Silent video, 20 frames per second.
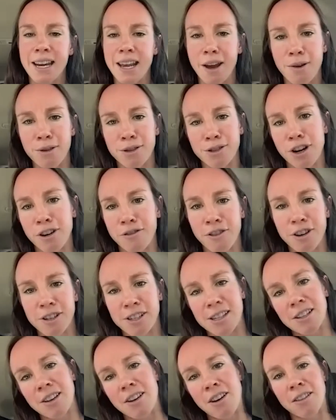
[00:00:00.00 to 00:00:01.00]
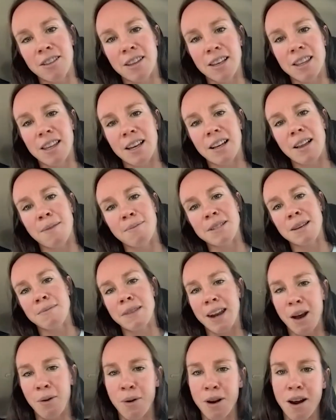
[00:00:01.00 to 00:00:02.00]
Diego Surfers, it's called the club team
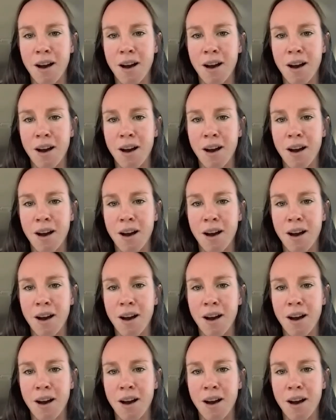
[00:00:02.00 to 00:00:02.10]
that I went